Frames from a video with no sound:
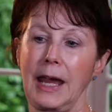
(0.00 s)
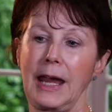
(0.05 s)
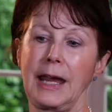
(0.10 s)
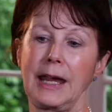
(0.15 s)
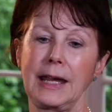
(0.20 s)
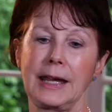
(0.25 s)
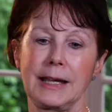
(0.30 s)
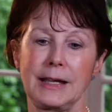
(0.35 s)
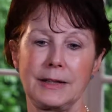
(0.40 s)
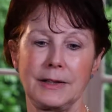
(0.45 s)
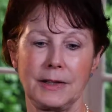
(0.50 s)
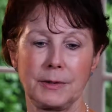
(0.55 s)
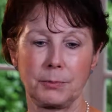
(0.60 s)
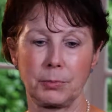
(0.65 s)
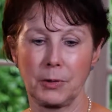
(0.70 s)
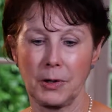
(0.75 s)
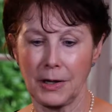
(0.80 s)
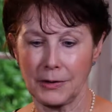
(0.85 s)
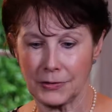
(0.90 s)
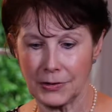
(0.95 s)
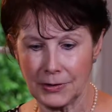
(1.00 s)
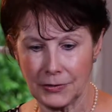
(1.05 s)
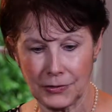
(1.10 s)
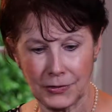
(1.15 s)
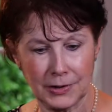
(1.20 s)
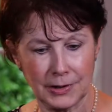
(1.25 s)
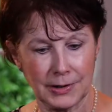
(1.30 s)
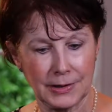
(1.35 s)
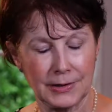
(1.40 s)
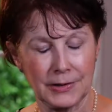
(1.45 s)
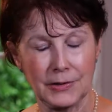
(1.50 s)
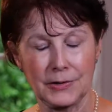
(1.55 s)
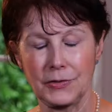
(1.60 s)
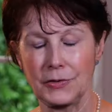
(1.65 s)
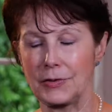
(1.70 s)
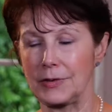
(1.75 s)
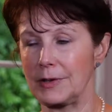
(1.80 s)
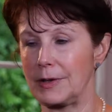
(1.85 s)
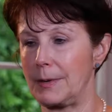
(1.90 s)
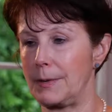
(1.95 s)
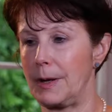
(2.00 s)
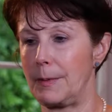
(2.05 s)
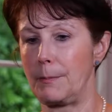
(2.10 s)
And the processes